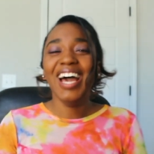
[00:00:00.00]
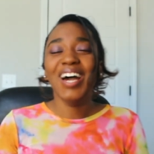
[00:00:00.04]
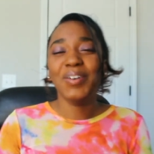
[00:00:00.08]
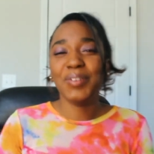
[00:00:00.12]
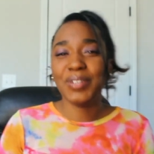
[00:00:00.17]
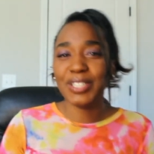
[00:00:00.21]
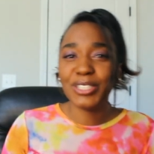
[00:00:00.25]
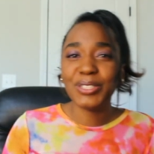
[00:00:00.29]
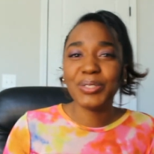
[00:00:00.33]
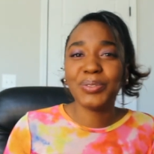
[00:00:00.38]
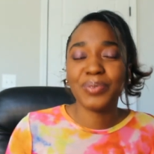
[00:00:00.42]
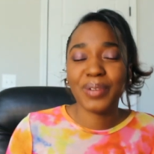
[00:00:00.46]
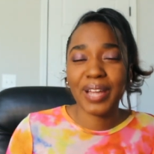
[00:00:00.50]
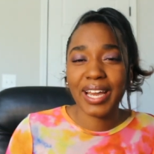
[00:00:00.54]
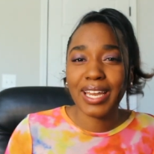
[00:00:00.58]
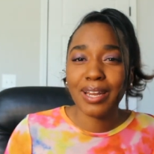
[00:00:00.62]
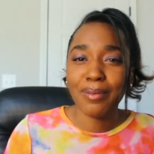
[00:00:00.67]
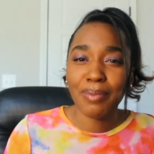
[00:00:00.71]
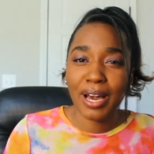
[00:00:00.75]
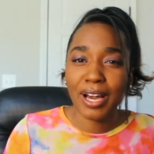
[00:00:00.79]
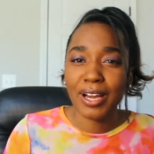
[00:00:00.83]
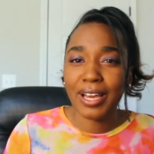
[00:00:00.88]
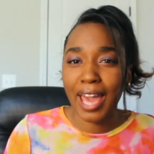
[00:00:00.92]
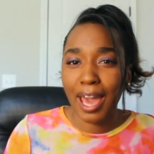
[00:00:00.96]
what you read
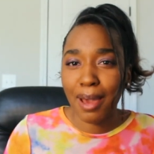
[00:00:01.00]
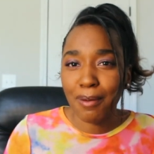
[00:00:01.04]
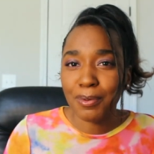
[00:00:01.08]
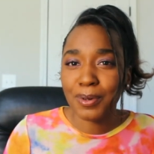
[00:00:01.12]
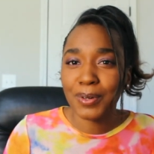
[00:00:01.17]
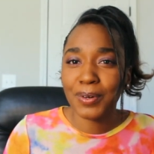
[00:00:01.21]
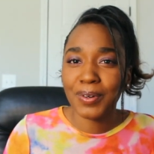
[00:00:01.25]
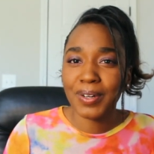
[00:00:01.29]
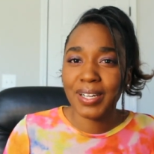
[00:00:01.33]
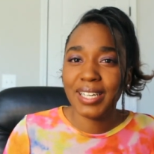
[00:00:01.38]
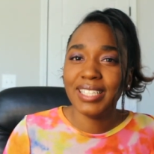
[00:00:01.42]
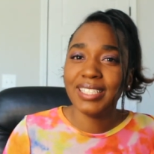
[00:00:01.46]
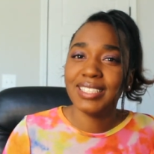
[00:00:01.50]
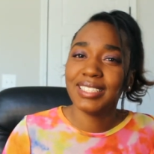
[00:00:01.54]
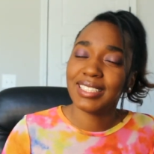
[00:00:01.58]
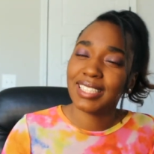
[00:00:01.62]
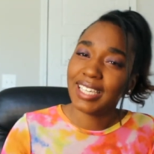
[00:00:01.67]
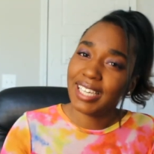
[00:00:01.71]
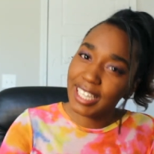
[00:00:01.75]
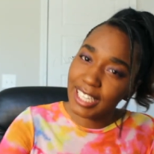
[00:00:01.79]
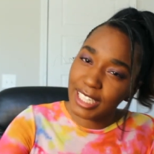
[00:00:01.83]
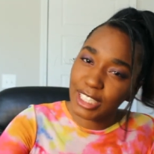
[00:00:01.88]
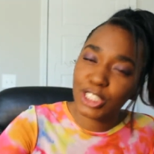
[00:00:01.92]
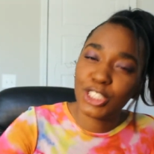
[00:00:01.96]
about Capricorns
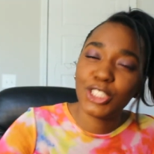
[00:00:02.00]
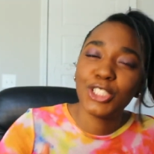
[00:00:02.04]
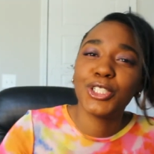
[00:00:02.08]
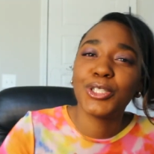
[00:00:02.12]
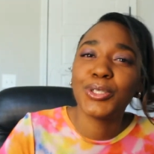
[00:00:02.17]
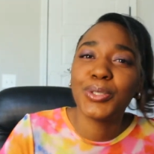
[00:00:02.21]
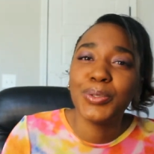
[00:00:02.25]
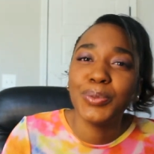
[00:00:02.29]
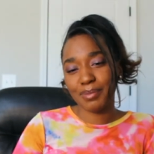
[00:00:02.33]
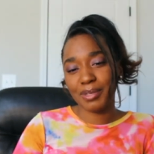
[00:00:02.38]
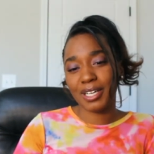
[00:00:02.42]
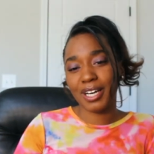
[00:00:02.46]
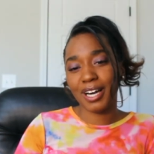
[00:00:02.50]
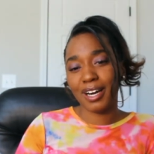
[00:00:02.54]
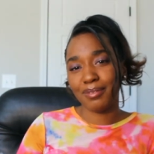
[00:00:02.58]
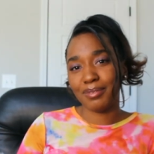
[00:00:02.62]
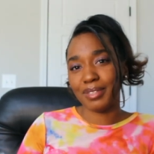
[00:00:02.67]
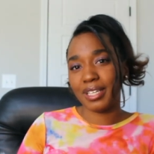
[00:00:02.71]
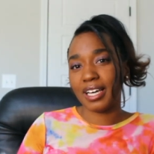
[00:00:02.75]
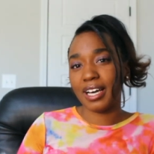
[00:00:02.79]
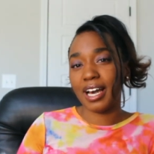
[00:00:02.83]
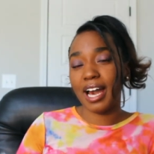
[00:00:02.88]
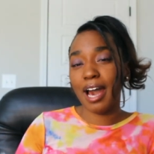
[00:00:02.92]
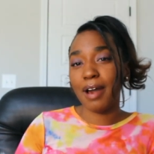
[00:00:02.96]
is true. Let me
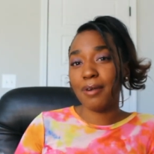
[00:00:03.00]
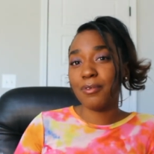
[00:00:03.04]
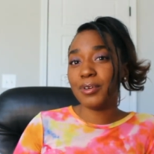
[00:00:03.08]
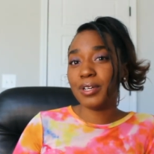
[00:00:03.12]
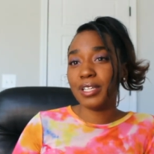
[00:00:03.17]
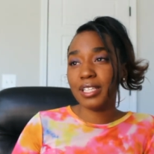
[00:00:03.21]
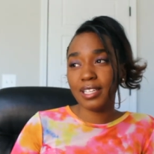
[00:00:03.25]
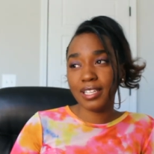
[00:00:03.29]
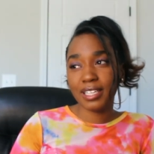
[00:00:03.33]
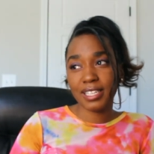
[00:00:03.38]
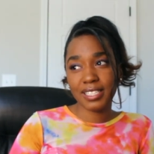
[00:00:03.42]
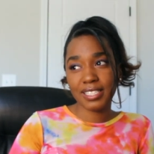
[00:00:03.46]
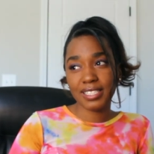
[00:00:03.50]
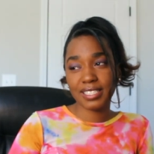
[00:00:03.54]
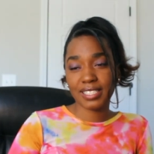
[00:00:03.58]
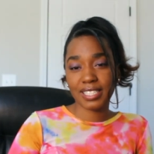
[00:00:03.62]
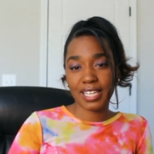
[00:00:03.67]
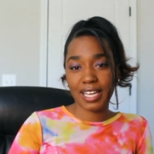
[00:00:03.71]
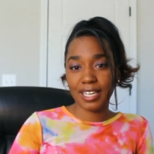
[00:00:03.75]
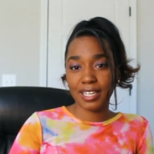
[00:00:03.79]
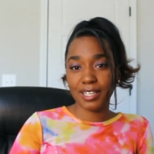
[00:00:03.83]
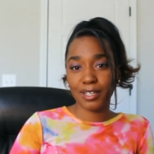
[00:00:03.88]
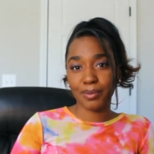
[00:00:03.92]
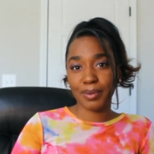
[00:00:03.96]
calm down. I really get
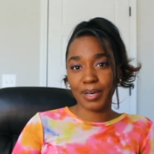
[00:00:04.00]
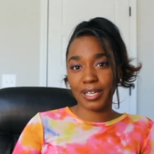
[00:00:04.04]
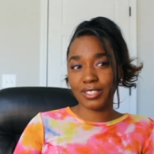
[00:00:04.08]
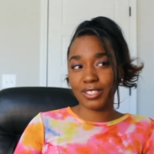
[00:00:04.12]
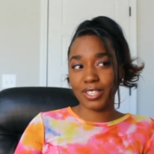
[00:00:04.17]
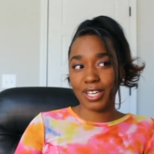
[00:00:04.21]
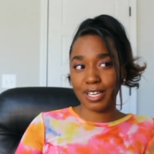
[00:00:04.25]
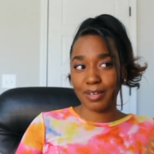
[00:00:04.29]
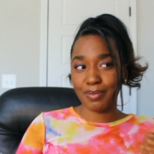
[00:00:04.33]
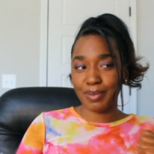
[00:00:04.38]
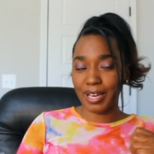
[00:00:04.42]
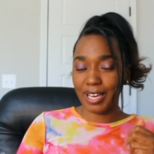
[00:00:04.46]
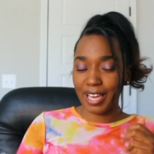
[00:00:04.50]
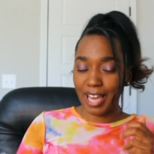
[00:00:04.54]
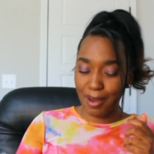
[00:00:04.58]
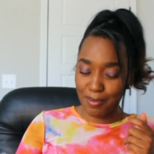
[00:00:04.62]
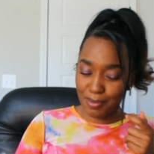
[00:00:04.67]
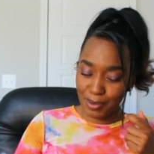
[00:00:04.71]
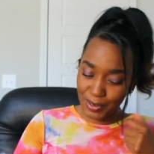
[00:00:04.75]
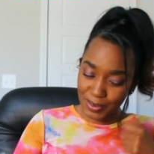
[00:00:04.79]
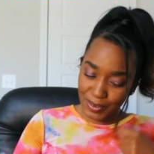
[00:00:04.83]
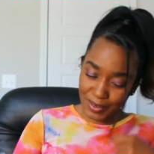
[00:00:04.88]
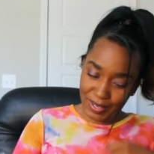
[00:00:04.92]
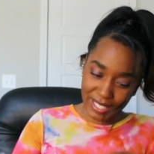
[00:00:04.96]
excited about talking about
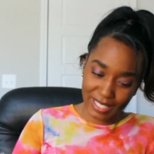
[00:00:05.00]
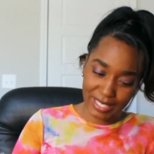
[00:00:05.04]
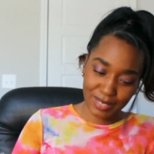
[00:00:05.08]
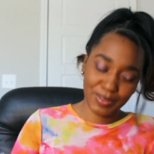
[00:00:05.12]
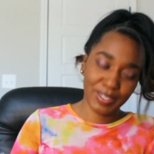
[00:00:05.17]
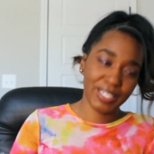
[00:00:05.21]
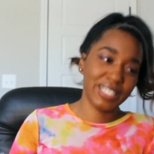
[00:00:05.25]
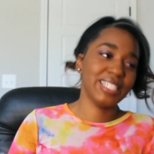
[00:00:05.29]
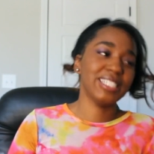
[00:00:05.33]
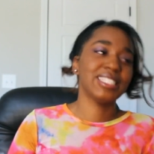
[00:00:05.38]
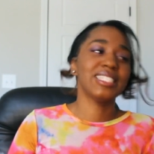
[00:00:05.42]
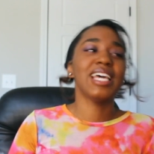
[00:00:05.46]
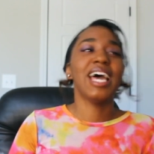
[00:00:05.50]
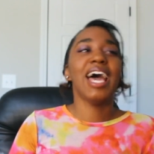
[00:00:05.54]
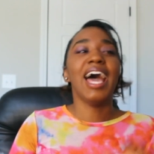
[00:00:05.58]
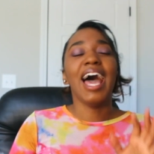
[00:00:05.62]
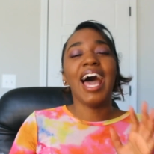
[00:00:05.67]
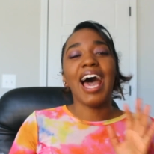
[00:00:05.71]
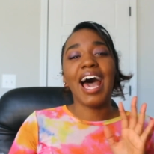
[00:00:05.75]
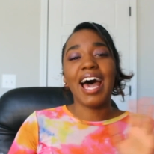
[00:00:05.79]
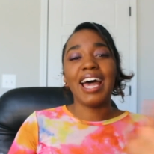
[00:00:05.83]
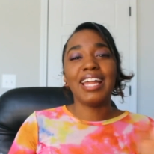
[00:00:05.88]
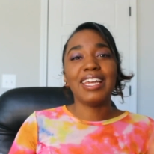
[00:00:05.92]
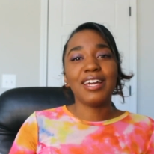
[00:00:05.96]
Capricorns because
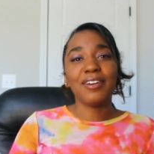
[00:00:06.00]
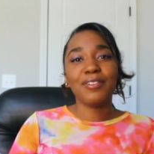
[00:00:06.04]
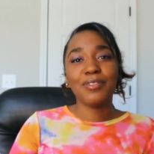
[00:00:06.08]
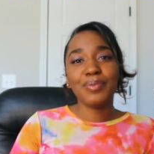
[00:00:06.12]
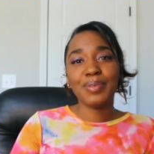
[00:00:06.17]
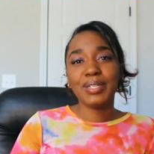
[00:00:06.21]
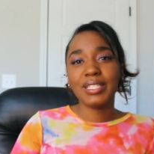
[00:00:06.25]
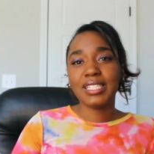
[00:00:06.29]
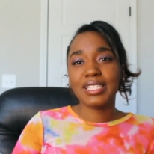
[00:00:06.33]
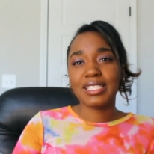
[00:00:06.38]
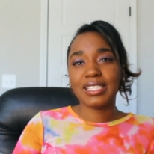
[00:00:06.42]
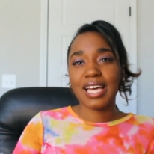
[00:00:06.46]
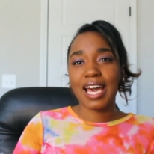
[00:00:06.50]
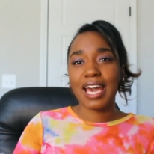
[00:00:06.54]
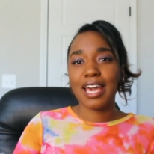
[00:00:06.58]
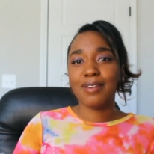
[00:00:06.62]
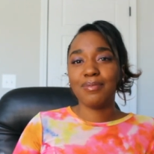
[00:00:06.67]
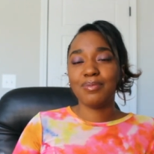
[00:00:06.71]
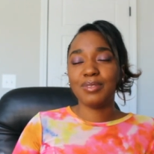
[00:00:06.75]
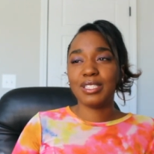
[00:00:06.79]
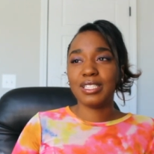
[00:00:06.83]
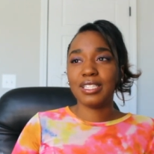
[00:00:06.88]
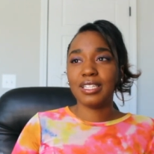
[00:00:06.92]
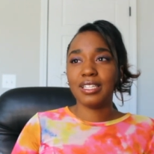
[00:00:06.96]
I've never been the
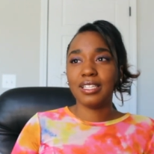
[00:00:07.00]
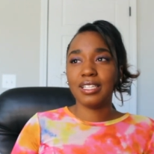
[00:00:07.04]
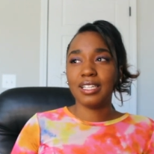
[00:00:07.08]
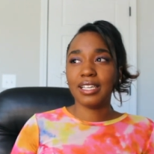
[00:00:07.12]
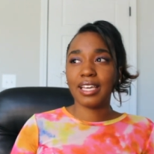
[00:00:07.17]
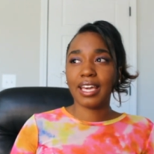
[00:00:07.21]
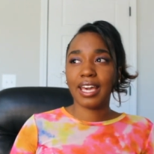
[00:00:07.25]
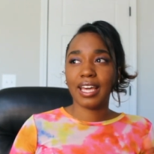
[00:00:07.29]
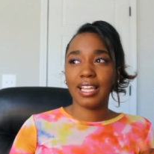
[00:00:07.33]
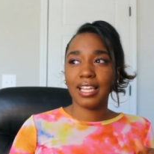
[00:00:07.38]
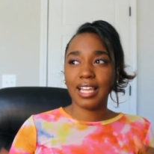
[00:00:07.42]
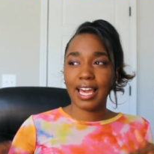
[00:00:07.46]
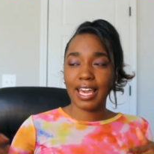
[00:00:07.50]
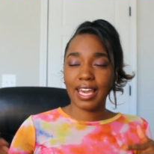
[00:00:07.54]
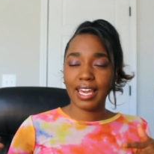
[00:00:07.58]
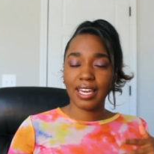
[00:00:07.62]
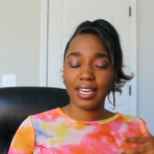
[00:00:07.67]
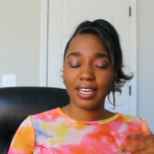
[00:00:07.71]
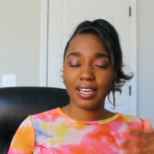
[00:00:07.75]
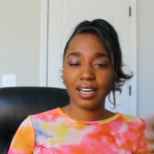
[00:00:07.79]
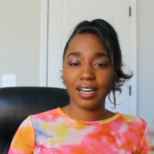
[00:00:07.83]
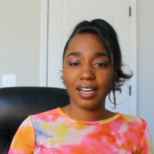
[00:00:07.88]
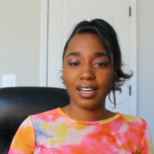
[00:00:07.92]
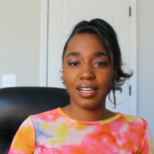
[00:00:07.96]
type to look at
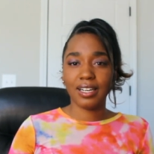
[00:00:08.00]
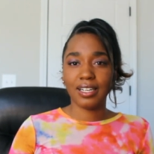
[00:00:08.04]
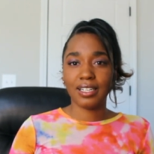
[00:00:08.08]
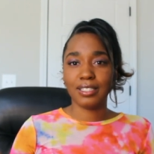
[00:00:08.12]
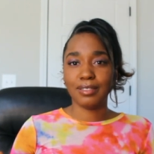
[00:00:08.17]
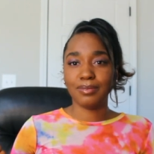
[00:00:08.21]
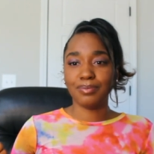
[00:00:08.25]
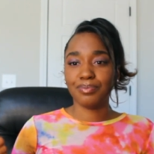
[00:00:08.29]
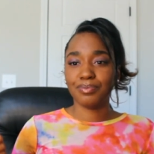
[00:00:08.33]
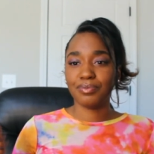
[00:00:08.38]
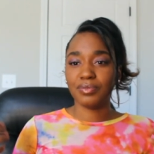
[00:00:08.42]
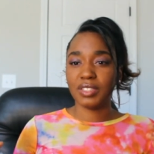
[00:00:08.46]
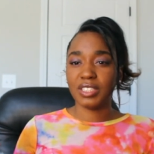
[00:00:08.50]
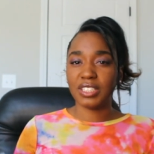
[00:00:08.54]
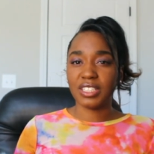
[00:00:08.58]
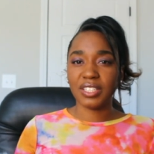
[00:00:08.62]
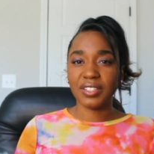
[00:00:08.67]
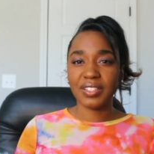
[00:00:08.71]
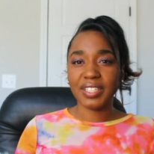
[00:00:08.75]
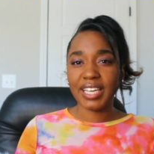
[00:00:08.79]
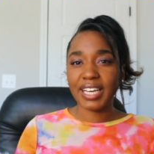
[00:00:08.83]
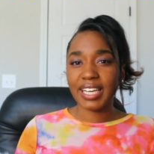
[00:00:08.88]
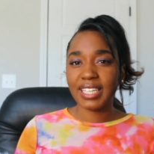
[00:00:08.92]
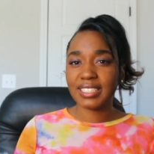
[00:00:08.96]
like um,
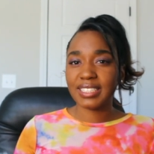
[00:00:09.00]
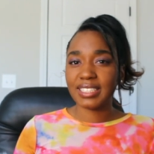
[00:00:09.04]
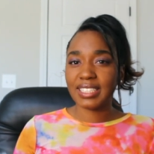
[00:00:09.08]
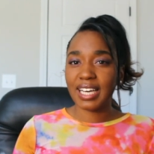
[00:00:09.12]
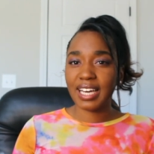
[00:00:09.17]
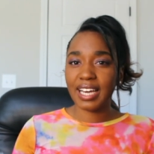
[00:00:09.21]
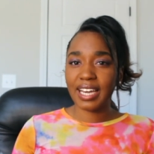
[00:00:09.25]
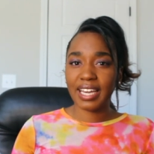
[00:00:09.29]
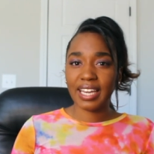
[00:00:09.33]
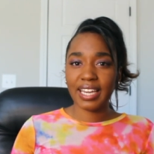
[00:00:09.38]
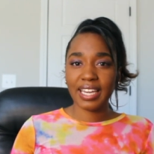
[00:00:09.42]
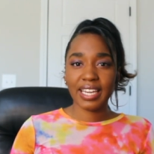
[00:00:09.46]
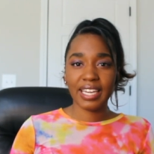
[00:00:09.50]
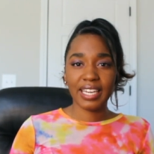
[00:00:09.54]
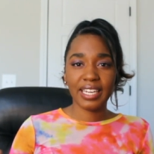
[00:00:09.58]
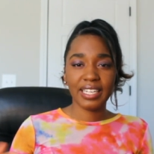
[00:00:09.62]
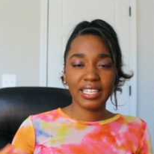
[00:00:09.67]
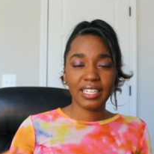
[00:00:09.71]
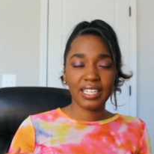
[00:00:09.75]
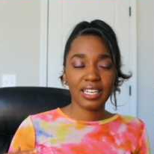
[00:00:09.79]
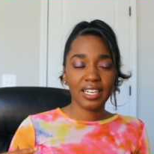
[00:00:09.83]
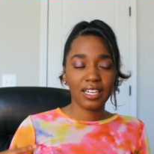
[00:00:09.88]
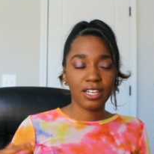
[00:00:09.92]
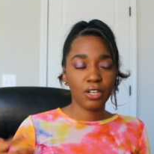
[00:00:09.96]
zodiac
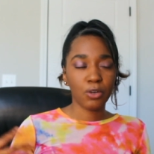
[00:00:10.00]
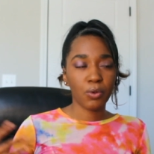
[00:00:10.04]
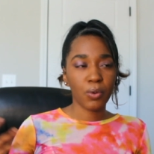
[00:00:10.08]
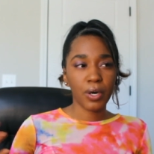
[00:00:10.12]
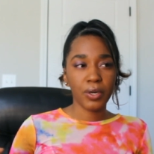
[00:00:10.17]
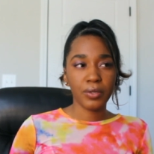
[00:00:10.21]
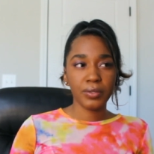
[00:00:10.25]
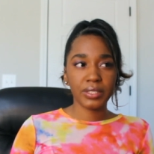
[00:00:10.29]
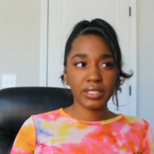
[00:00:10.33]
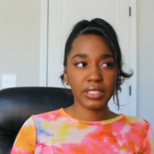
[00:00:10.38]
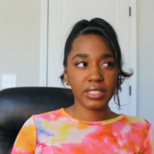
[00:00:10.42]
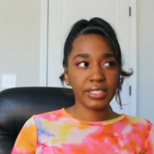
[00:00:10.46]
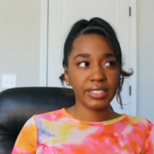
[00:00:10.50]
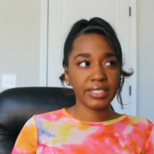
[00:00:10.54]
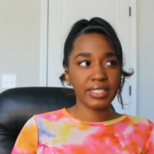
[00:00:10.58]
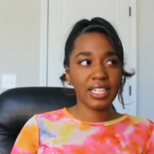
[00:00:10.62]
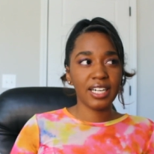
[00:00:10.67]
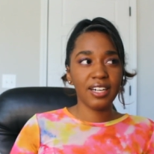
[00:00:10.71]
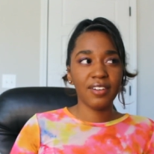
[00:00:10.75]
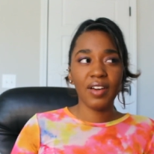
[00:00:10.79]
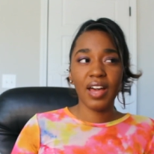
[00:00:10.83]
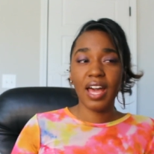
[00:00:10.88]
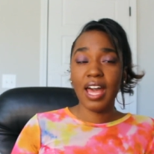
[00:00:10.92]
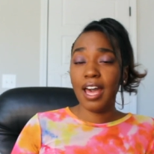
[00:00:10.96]
sign uh, quotes and
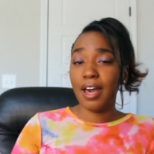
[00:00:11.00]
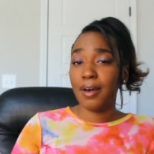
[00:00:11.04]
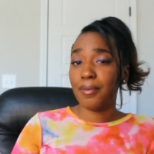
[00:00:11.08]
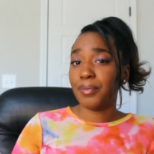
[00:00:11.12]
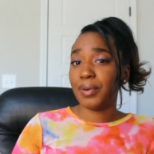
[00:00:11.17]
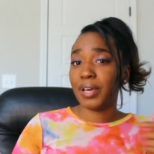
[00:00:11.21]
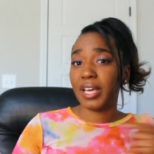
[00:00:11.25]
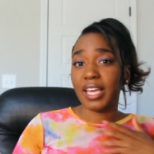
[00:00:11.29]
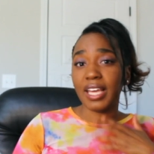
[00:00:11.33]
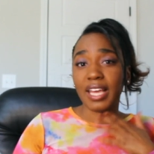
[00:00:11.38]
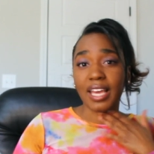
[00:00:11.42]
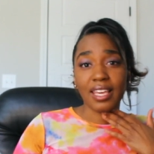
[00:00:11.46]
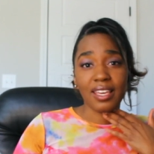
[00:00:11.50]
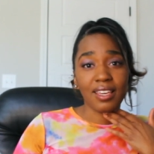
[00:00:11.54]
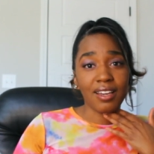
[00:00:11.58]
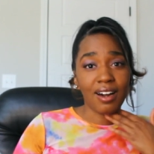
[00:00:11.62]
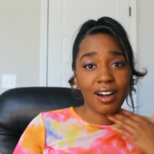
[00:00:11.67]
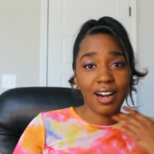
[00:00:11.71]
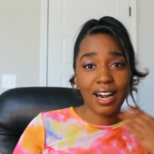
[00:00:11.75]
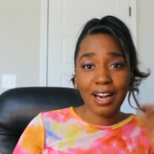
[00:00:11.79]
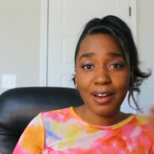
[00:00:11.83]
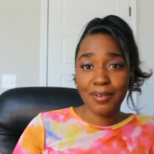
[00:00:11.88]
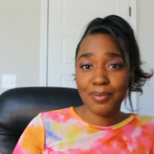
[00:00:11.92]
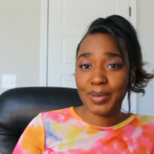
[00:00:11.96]
stuff. But y'all,
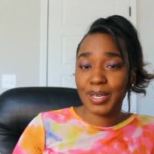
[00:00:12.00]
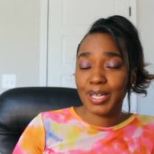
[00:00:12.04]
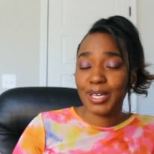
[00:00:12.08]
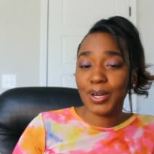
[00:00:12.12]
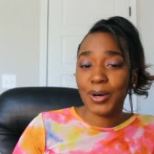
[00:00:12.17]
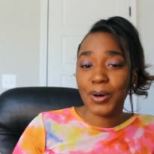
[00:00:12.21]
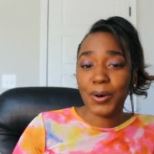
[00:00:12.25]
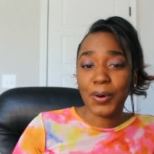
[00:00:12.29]
I've been